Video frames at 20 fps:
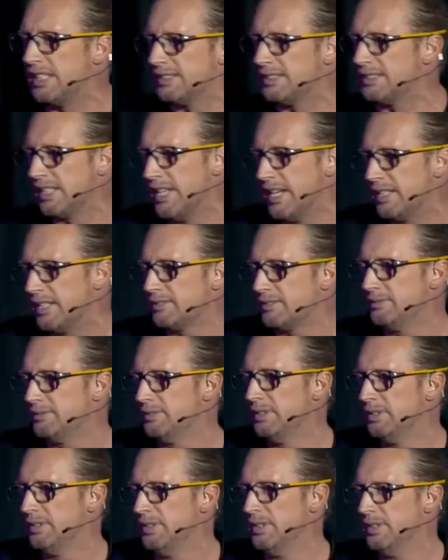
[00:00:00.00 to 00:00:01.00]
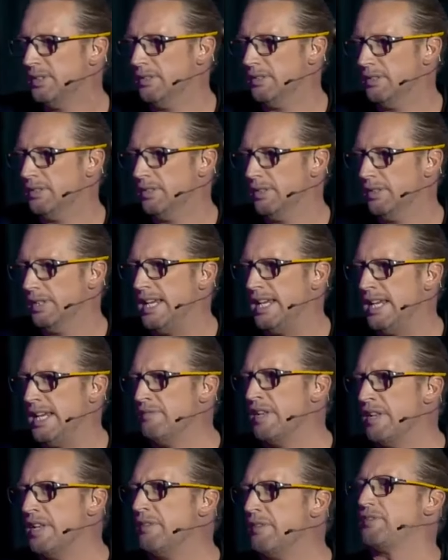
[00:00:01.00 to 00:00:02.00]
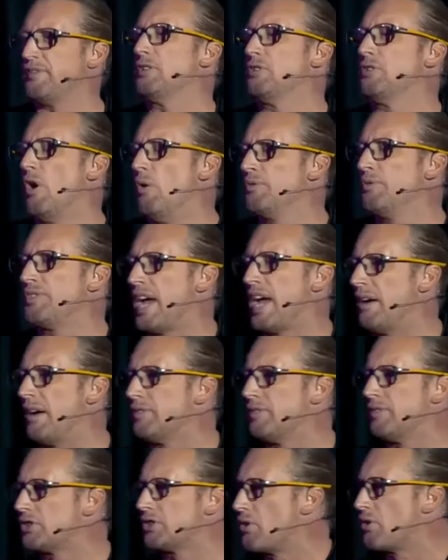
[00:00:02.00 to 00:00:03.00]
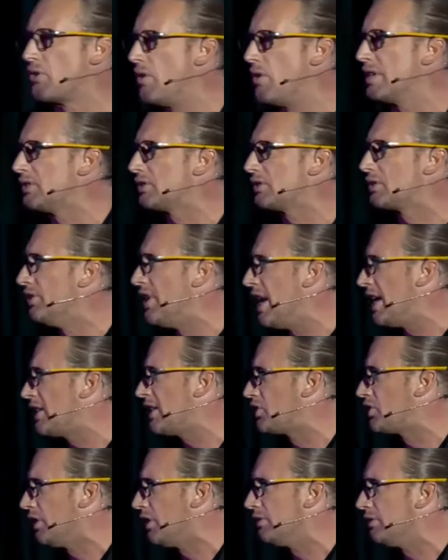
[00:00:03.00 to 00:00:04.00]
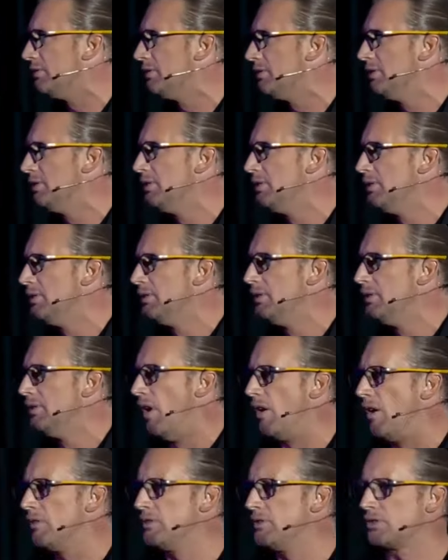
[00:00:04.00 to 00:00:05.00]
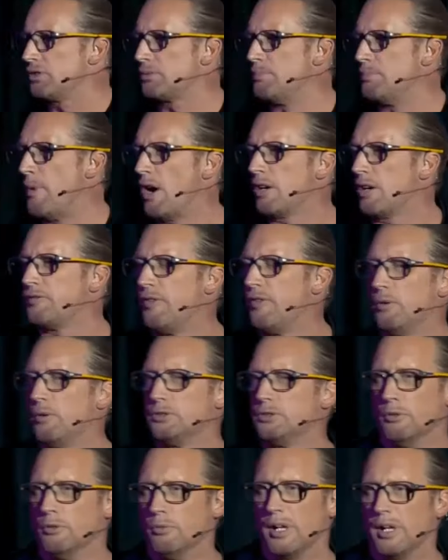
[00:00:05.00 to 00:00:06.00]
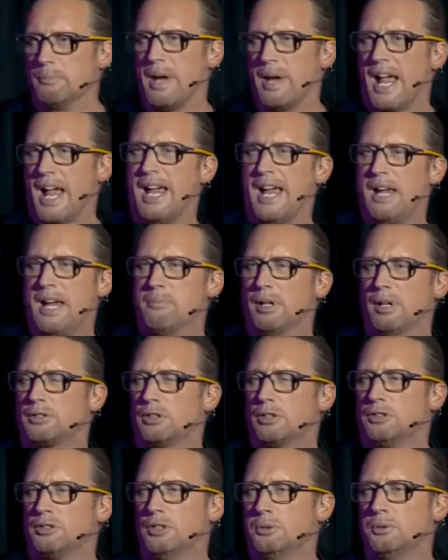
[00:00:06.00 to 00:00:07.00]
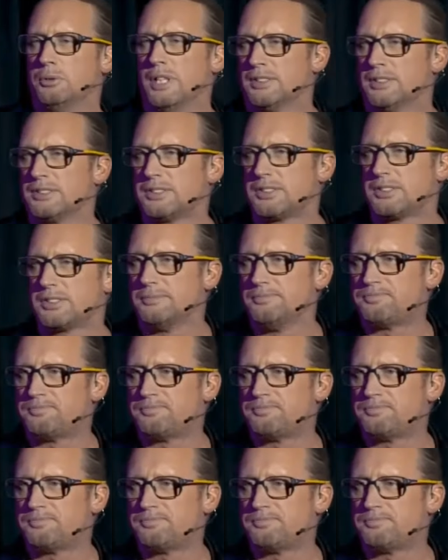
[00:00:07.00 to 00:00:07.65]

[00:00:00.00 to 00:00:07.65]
internet, even if you don't have the strongest connection on your smartphone, you will be able to do this.